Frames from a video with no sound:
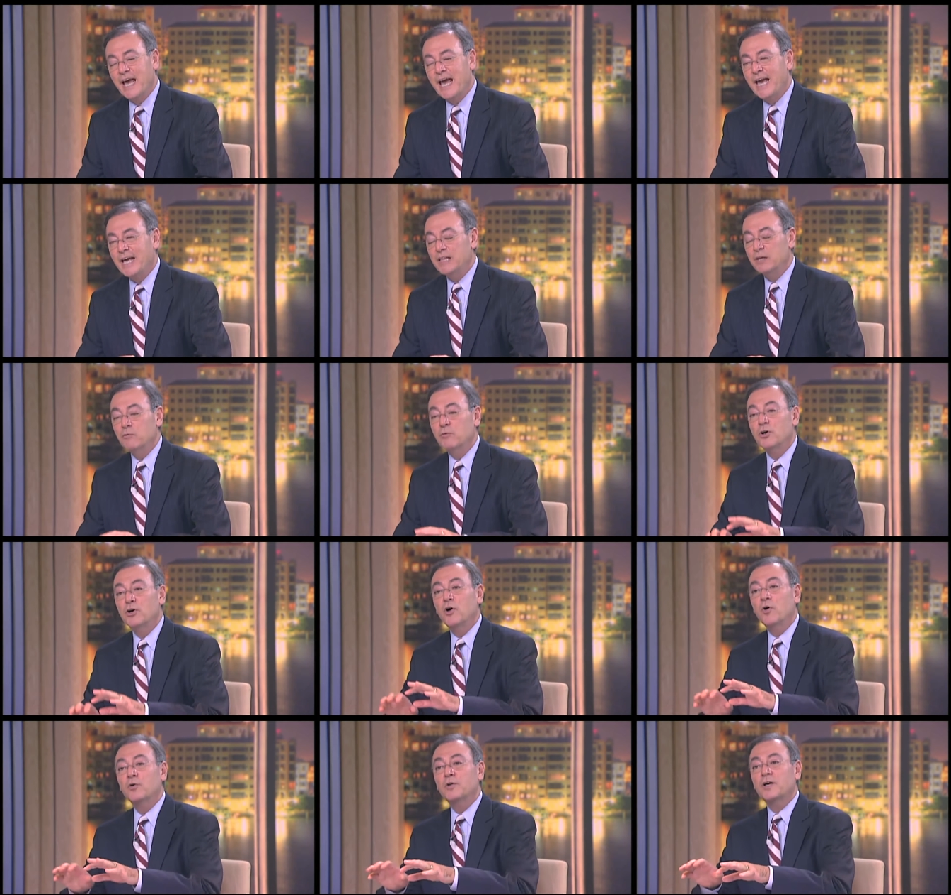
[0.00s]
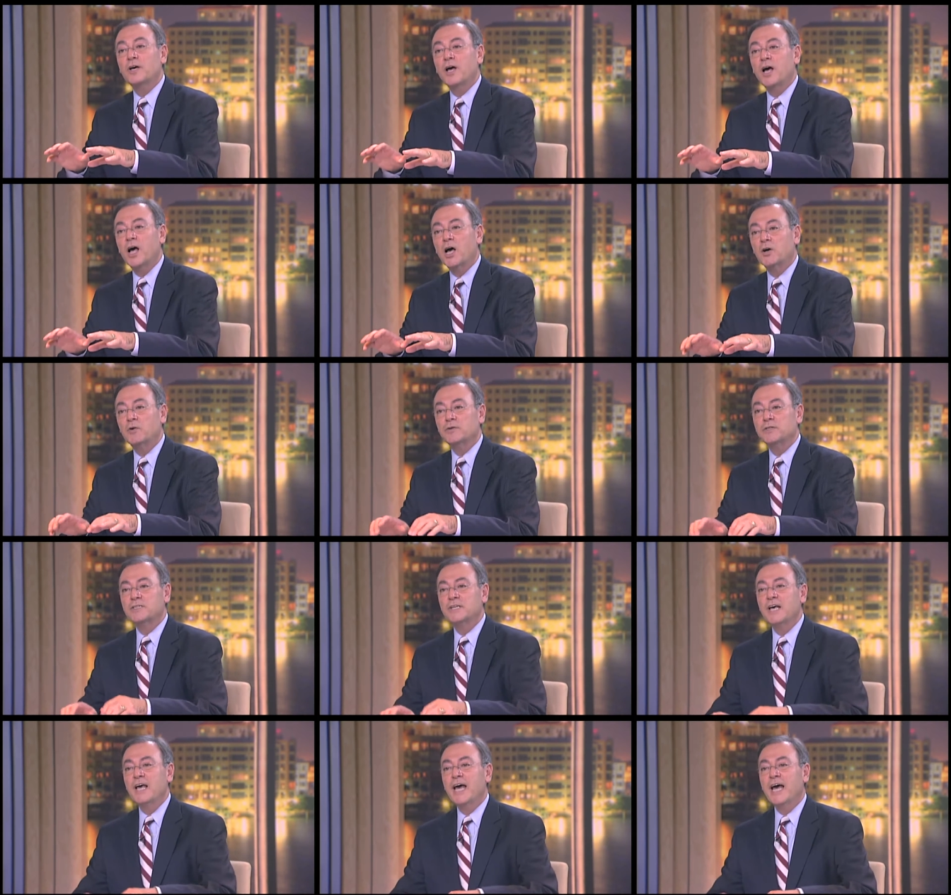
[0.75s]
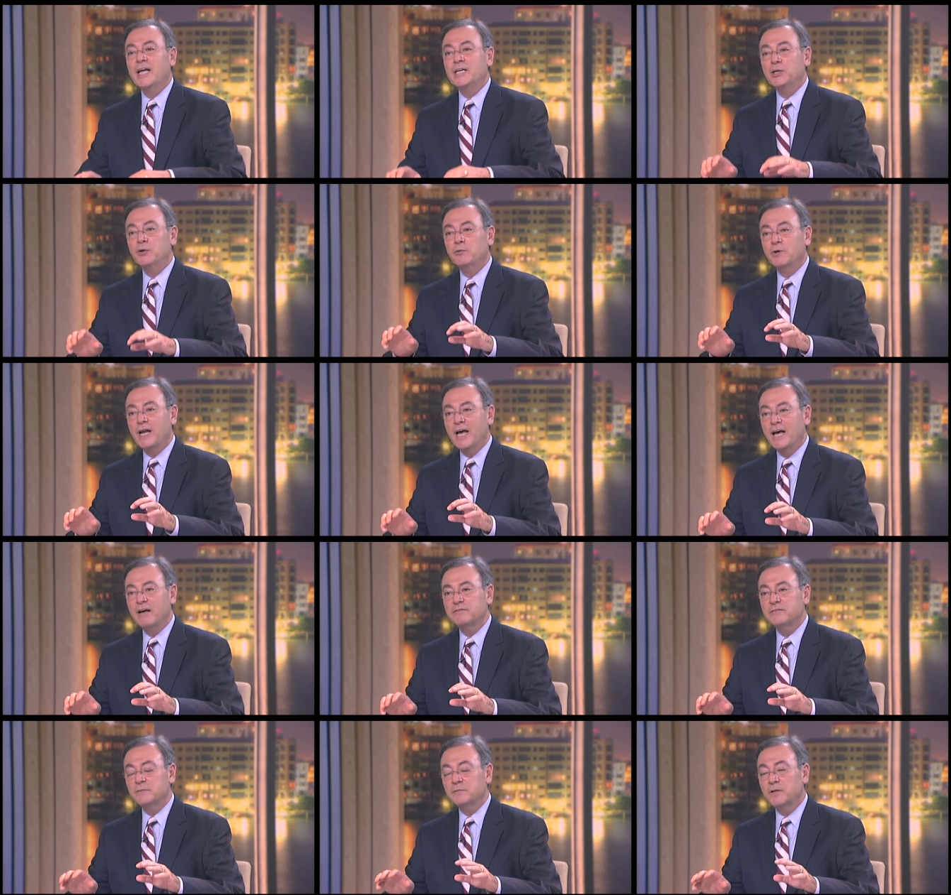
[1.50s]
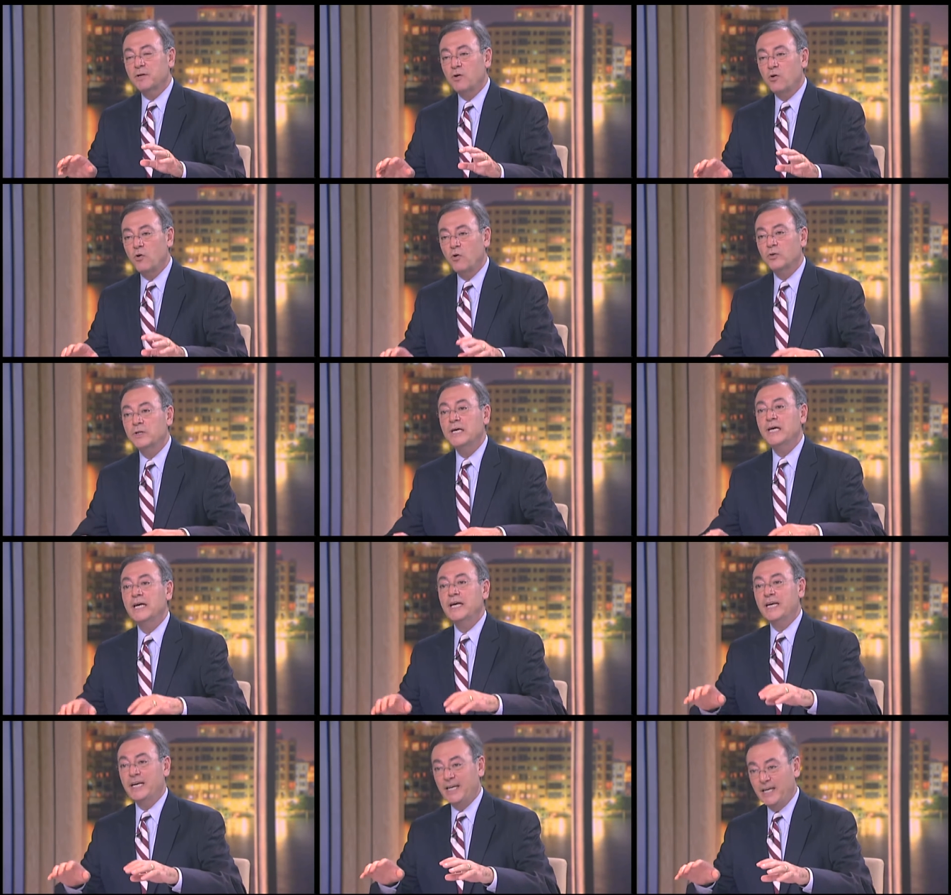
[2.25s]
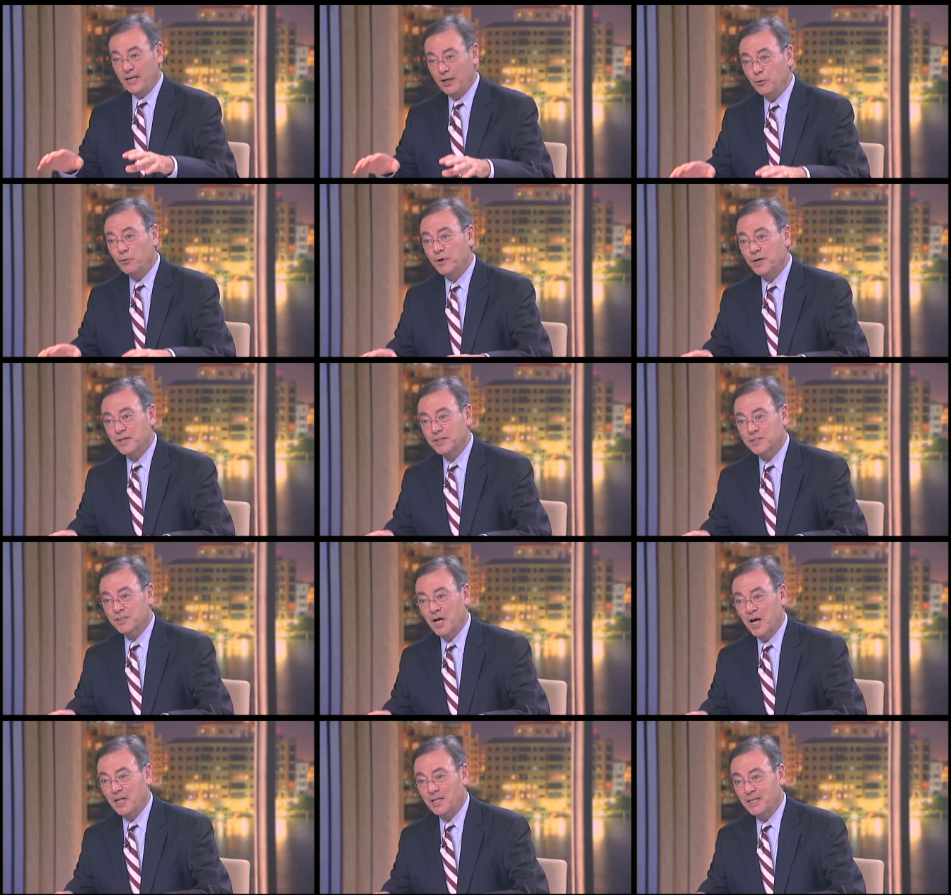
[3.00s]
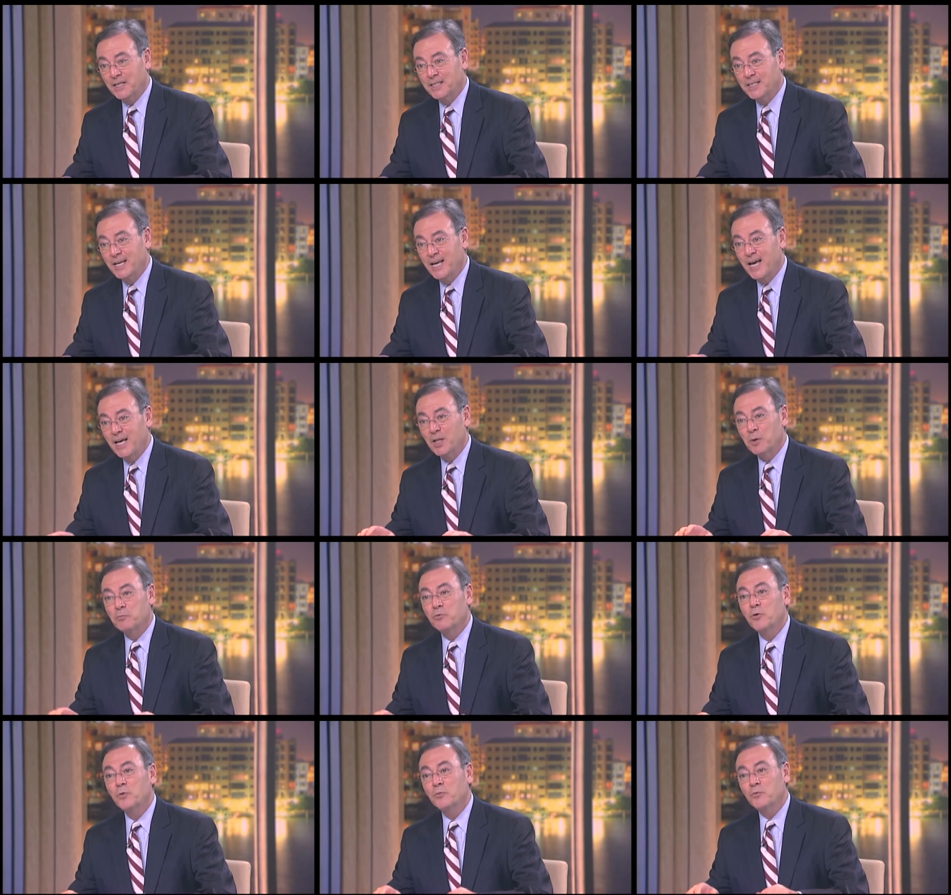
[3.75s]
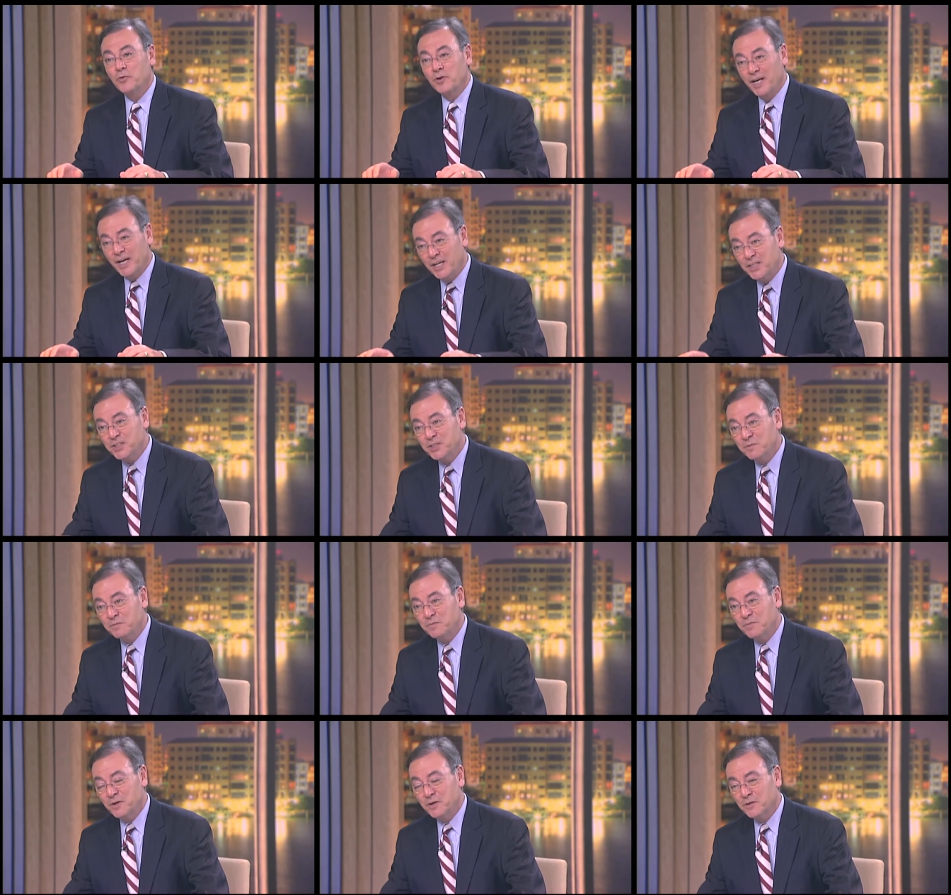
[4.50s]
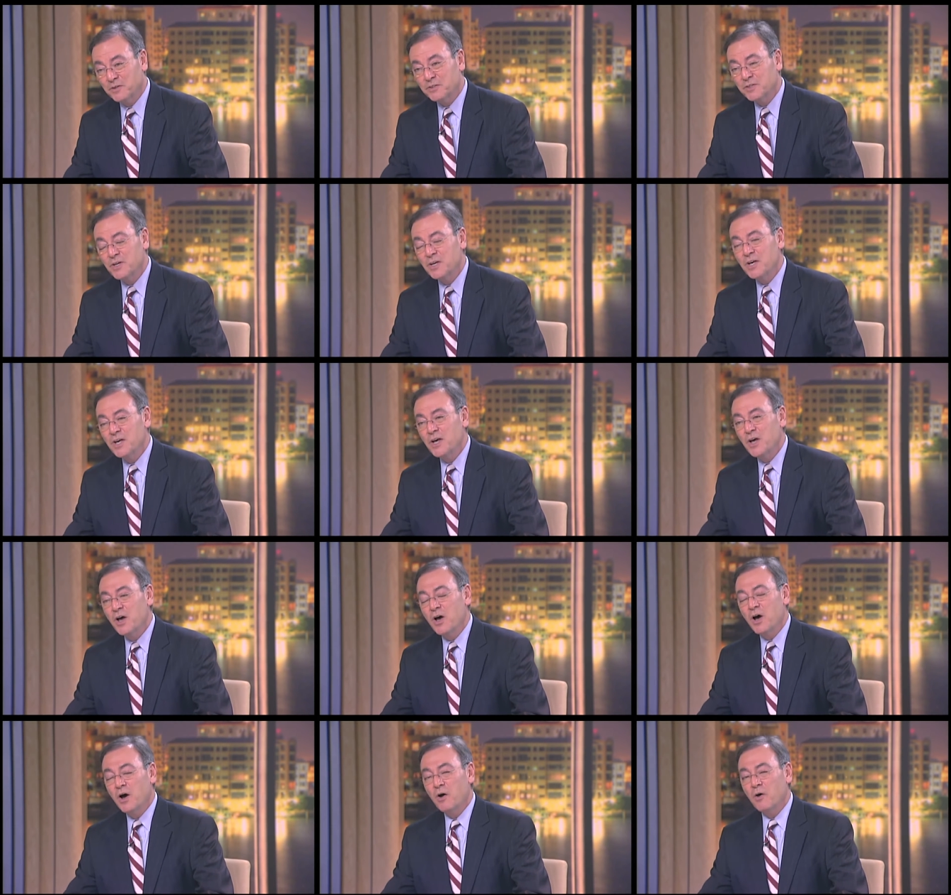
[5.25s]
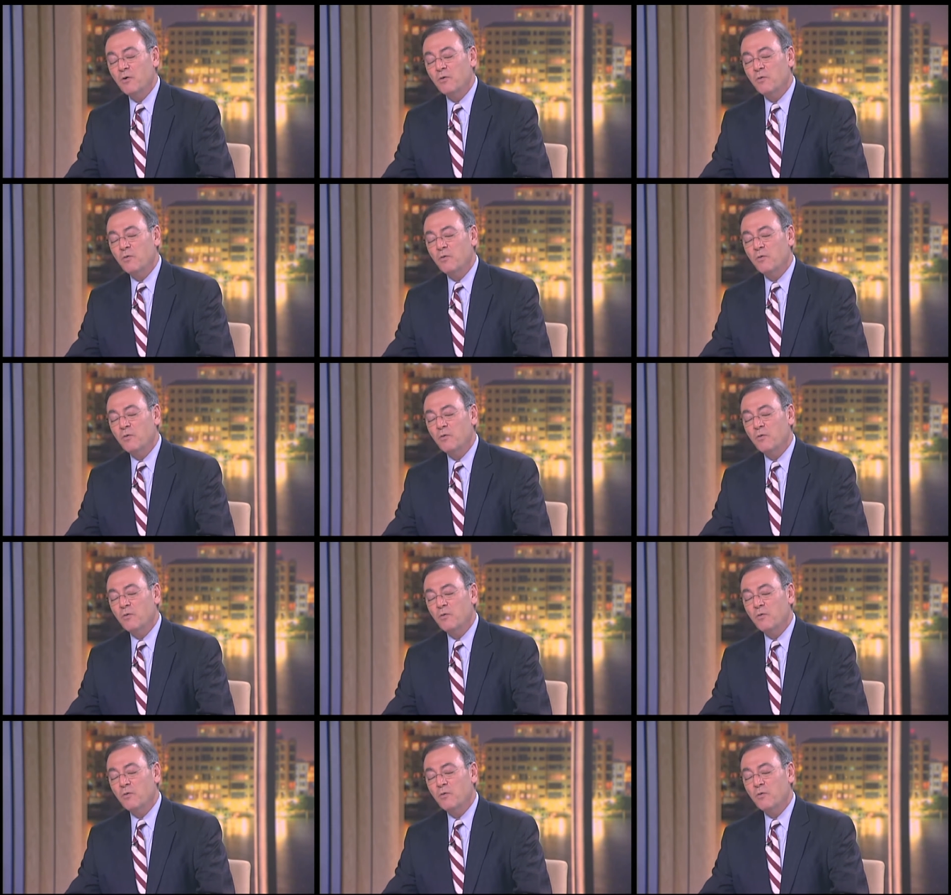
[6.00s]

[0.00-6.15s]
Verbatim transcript: and it would go to Congress, and you would have something called hearings on it and appropriation bills. Uh,